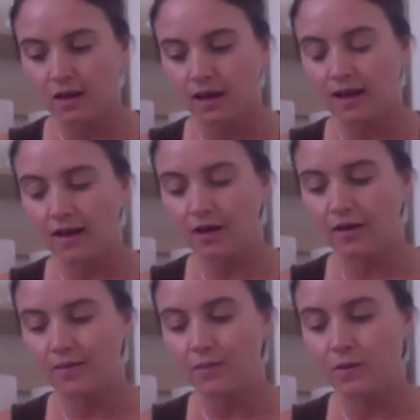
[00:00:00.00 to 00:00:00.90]

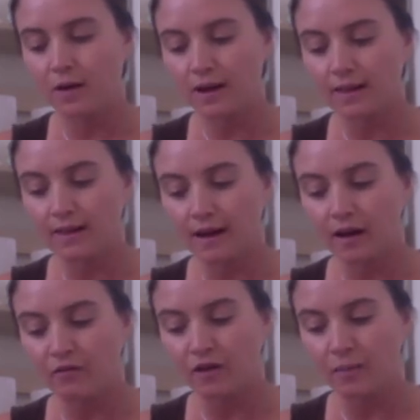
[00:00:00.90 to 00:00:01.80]
And what I
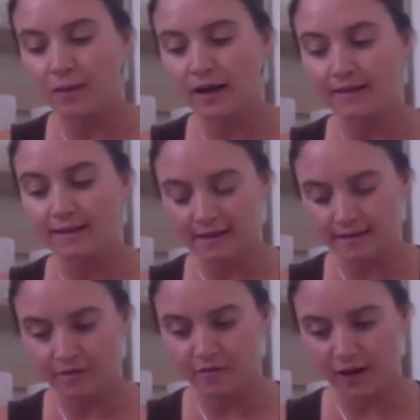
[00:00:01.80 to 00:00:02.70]
love about
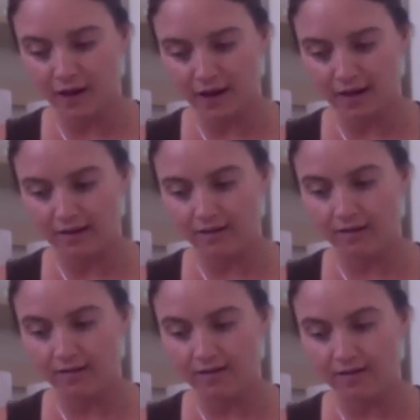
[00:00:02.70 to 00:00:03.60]
this
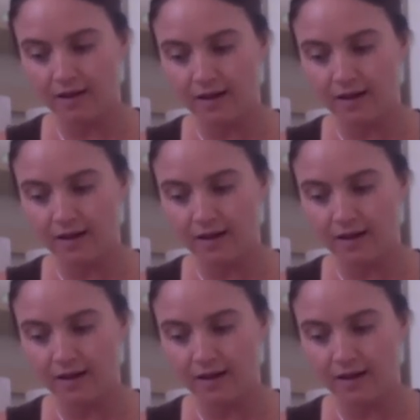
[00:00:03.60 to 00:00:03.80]
phase